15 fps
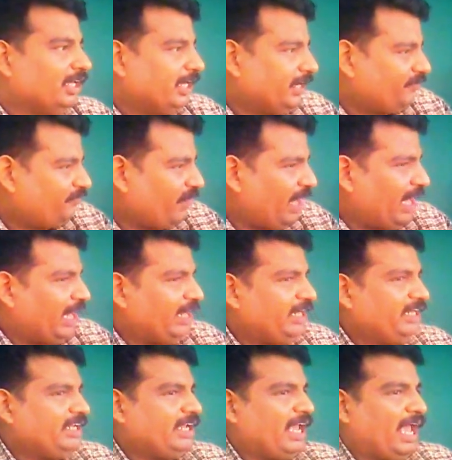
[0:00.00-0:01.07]
If
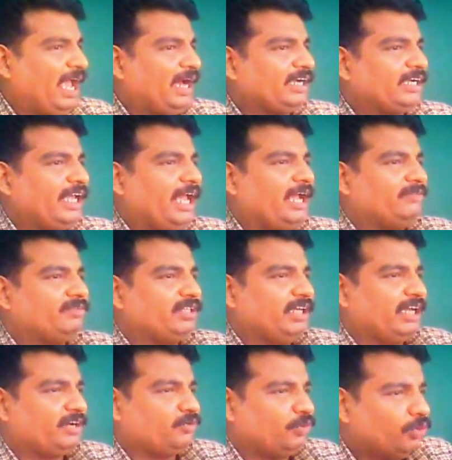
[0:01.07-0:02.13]
any act have
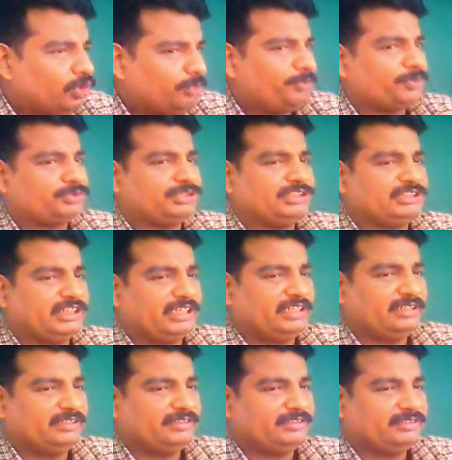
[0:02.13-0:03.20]
their own procedure,
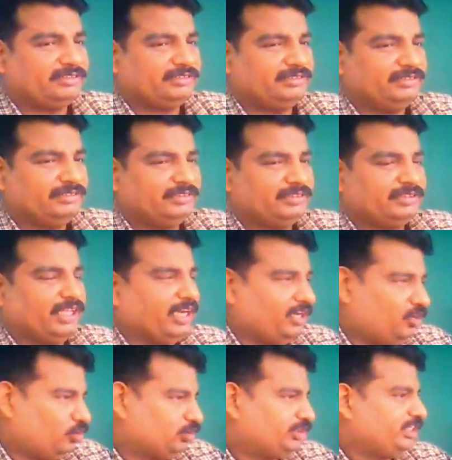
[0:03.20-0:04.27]
then
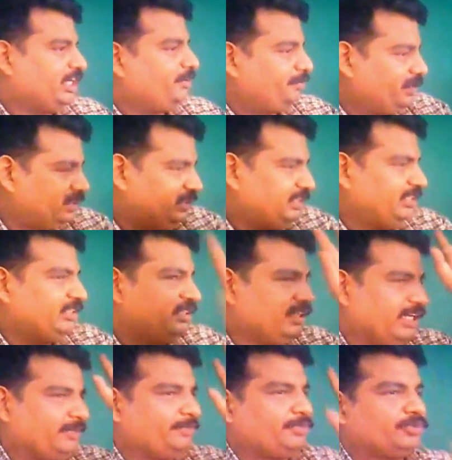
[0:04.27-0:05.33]
no Cr.P.C,
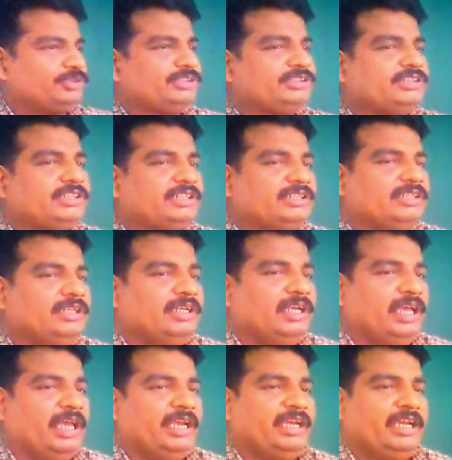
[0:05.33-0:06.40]
that procedure.
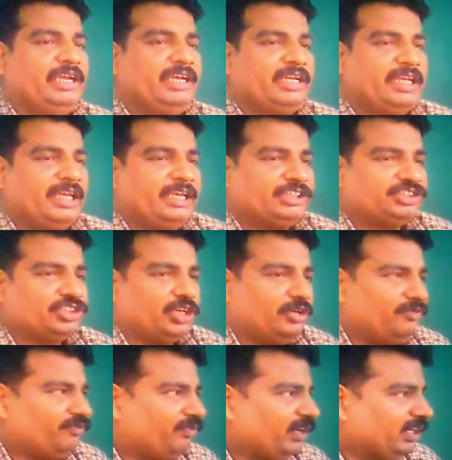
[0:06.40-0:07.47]
And in case
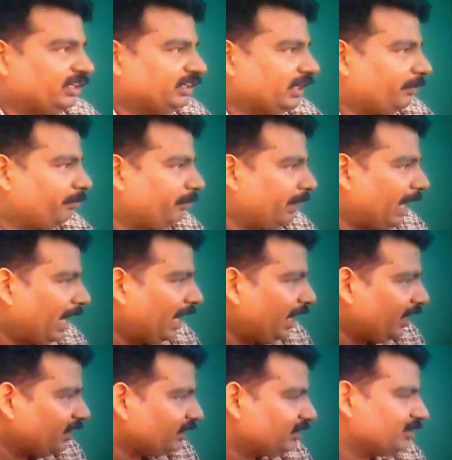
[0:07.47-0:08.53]
of fill in the
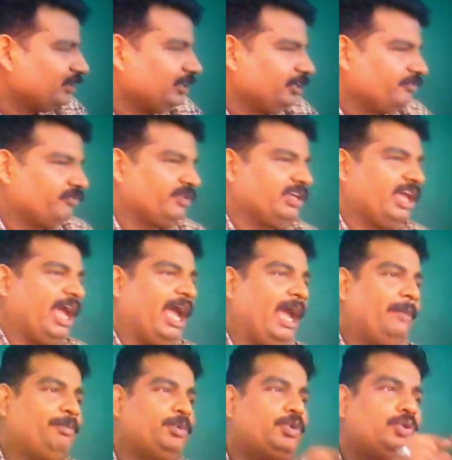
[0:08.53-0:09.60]
blank, we
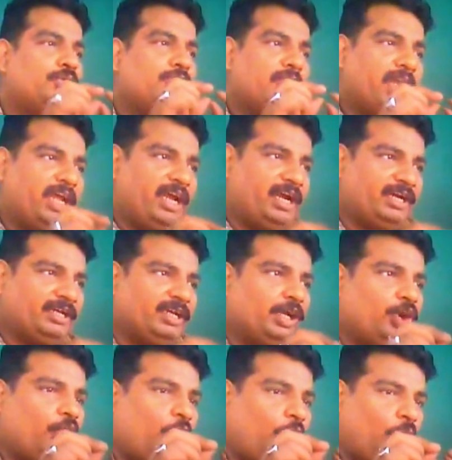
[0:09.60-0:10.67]
have to read
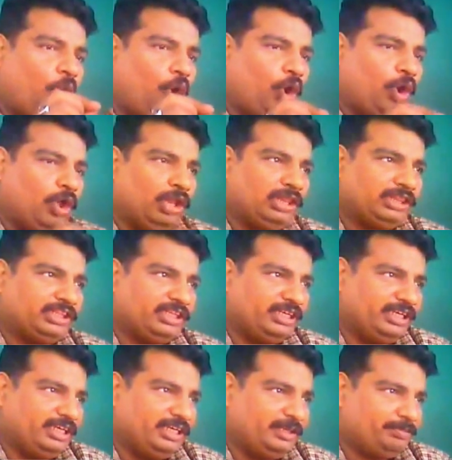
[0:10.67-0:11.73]
all
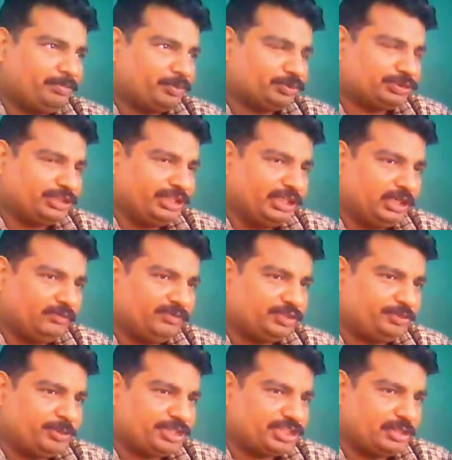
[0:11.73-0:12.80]
the proceeding of a
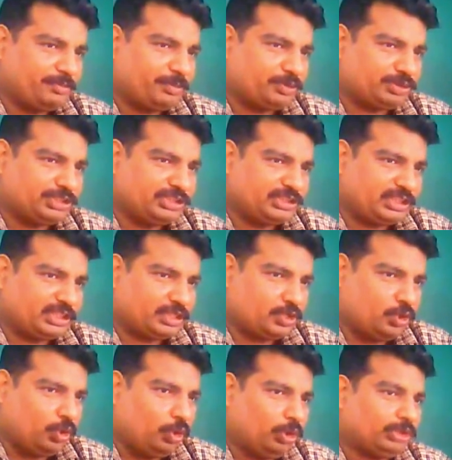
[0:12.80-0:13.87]
special procedure
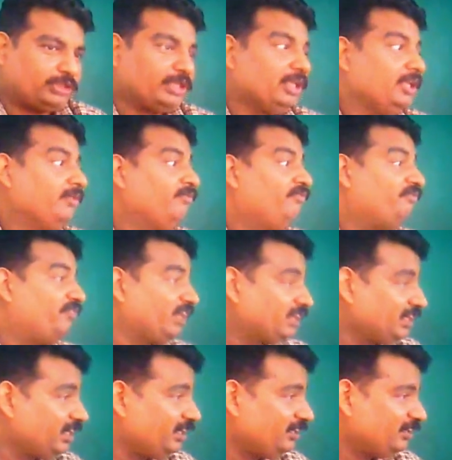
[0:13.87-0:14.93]
code with
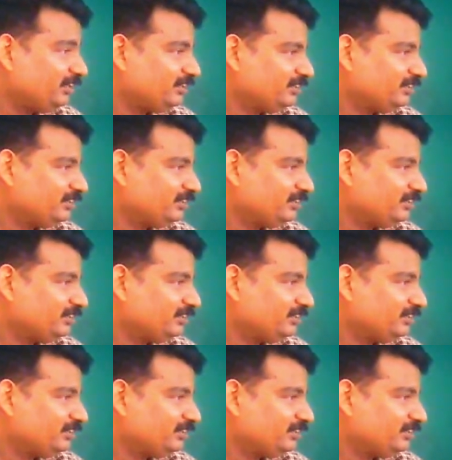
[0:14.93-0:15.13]
the